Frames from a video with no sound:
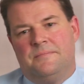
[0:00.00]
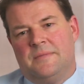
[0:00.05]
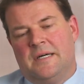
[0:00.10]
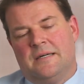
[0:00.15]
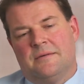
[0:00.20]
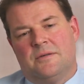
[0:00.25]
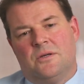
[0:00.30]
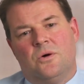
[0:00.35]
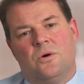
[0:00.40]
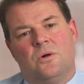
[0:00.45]

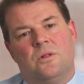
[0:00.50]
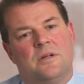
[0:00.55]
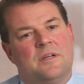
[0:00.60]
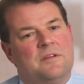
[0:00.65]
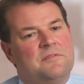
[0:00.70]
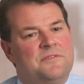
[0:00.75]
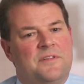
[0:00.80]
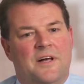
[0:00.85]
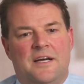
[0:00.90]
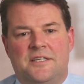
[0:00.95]
Now, call on
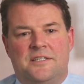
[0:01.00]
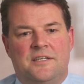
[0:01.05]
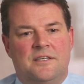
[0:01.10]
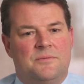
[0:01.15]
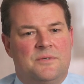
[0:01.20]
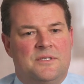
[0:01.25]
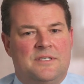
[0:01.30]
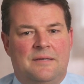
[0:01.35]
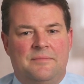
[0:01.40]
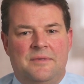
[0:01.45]

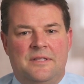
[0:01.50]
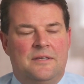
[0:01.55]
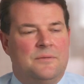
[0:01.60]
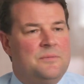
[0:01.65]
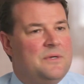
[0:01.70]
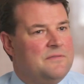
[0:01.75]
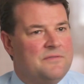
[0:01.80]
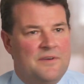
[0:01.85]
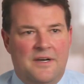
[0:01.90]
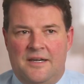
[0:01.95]
inflation was something that
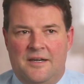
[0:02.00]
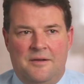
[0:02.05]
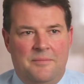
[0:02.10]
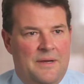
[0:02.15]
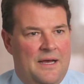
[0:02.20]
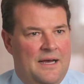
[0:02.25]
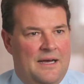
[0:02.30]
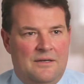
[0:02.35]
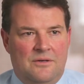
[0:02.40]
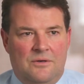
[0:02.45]
we've written
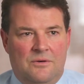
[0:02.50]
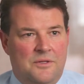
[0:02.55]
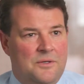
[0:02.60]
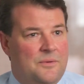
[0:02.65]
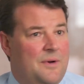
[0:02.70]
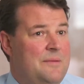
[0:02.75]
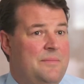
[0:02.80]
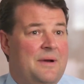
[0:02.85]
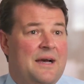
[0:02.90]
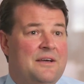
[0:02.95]
about all the
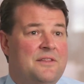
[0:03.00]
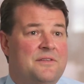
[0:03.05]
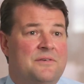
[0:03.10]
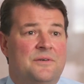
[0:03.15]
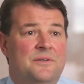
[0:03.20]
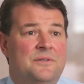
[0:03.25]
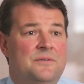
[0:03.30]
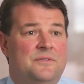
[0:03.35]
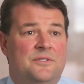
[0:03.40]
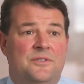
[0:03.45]
way back
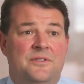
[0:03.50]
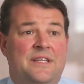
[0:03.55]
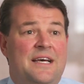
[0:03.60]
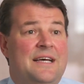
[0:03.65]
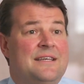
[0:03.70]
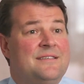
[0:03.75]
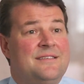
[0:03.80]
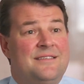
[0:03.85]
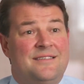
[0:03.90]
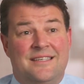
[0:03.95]
through
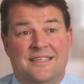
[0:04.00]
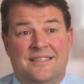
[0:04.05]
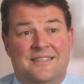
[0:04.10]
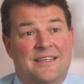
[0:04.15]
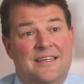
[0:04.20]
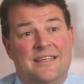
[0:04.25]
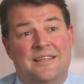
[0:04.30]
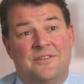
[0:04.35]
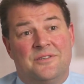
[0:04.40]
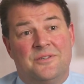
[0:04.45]

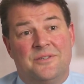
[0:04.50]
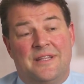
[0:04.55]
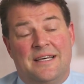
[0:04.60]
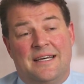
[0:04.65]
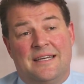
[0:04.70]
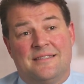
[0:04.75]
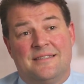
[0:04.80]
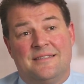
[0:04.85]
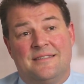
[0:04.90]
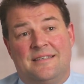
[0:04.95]
2016,
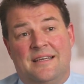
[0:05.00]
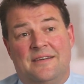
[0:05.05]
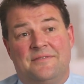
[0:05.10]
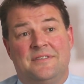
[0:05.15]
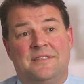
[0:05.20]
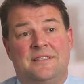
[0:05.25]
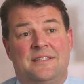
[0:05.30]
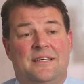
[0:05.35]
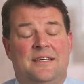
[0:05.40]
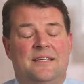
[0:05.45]

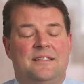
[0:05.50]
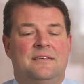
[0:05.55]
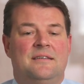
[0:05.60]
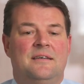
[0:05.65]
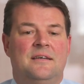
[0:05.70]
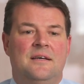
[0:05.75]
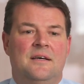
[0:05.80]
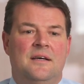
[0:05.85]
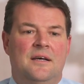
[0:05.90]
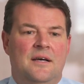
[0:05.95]
2017,
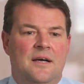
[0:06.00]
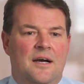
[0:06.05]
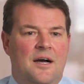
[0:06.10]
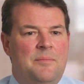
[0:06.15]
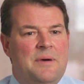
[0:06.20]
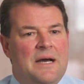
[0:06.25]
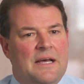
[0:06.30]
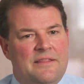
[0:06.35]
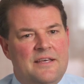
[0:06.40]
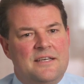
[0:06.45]

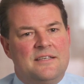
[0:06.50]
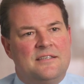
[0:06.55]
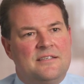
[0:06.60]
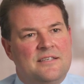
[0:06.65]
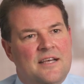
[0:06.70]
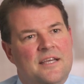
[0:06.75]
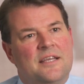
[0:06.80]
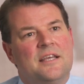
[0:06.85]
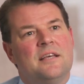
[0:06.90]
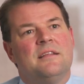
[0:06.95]
about these
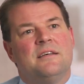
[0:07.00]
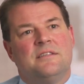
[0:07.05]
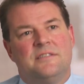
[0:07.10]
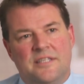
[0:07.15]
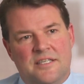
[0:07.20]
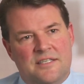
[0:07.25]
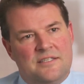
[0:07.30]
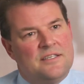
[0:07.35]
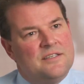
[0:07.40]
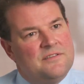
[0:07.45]
secular
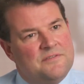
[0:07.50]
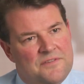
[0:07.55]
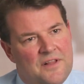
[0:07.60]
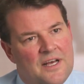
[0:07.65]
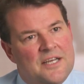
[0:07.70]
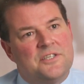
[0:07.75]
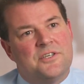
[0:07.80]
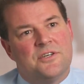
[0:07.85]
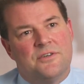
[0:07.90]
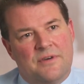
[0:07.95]

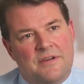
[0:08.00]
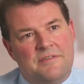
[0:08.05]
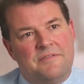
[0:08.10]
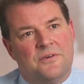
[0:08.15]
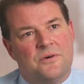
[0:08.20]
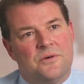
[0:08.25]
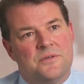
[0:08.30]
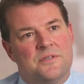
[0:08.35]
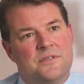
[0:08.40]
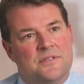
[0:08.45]
disinflationary
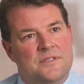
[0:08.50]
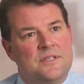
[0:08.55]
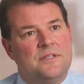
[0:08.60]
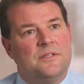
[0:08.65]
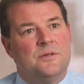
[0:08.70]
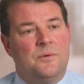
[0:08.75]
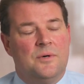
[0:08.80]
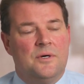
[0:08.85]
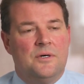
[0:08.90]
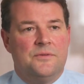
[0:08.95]
forces in
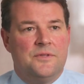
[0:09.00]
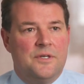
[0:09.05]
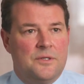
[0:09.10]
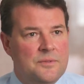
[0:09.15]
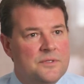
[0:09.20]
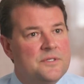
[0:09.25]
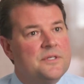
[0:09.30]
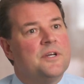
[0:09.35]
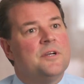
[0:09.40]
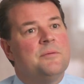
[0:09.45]
the world that
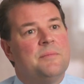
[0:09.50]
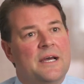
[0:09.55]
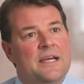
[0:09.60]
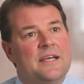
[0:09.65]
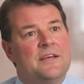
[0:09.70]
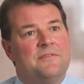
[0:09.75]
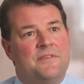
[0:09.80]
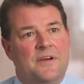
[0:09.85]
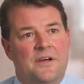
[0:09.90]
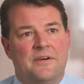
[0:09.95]
was going to
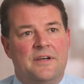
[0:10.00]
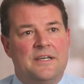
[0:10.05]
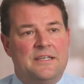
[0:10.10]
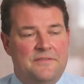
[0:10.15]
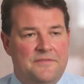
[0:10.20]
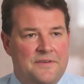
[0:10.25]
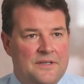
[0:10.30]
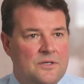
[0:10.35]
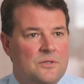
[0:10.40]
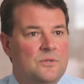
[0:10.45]
make it very
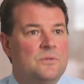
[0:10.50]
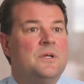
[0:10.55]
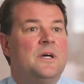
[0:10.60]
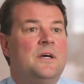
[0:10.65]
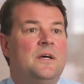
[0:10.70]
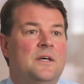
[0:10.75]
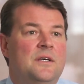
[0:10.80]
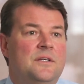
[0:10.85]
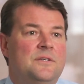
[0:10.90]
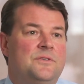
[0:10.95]
difficult
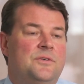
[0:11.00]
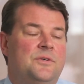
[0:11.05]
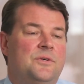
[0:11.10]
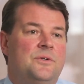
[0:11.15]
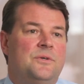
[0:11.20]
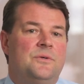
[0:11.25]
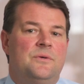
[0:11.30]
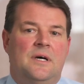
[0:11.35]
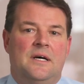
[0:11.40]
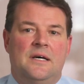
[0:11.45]

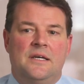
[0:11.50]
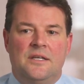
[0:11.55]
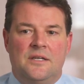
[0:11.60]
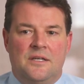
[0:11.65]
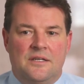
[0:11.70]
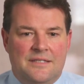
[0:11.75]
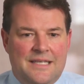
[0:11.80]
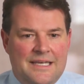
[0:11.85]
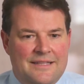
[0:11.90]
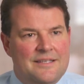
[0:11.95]
to uh, you
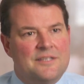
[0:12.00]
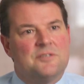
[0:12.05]
know, get